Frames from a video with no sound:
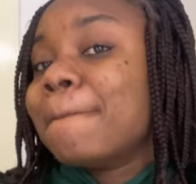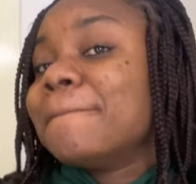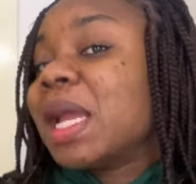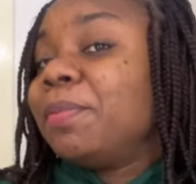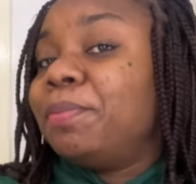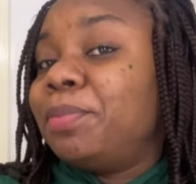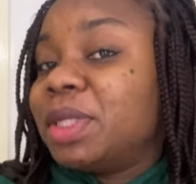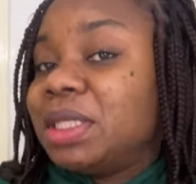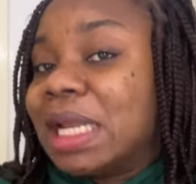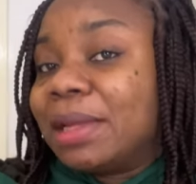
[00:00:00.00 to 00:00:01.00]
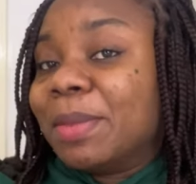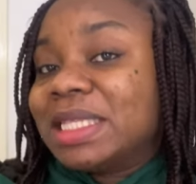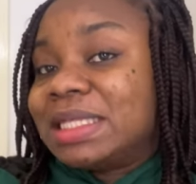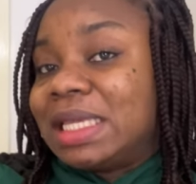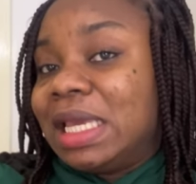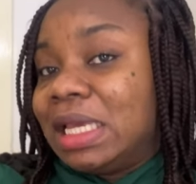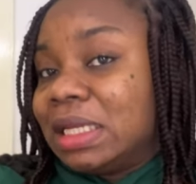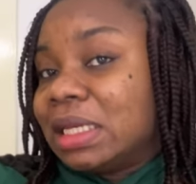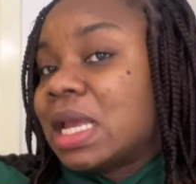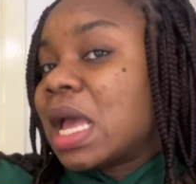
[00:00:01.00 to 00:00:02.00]
my body, like my
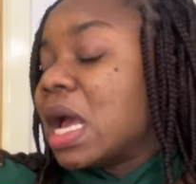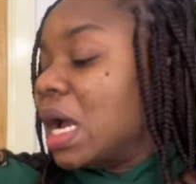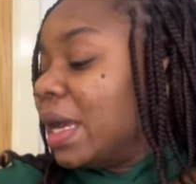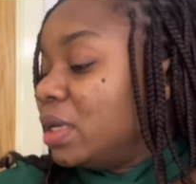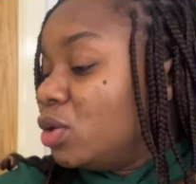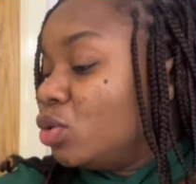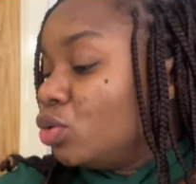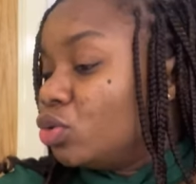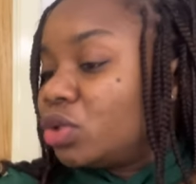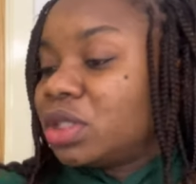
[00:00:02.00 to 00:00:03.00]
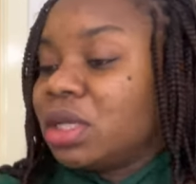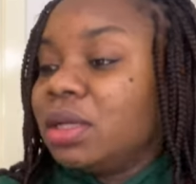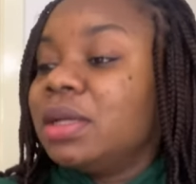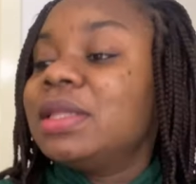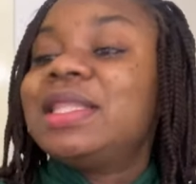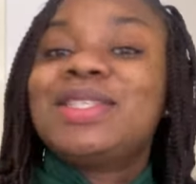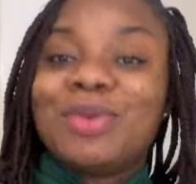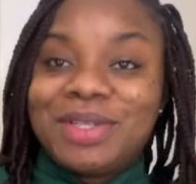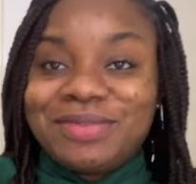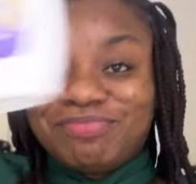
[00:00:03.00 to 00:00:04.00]
skin, I use this
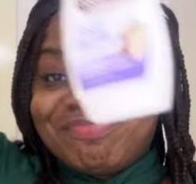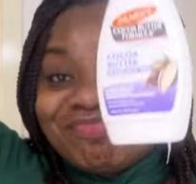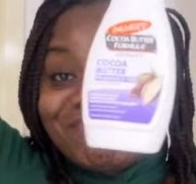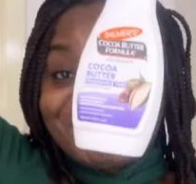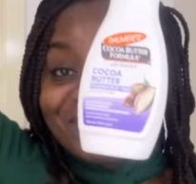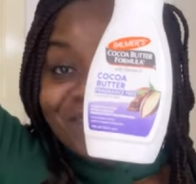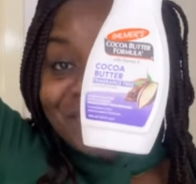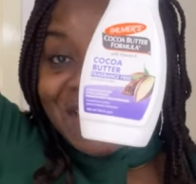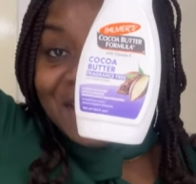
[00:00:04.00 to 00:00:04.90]
one. I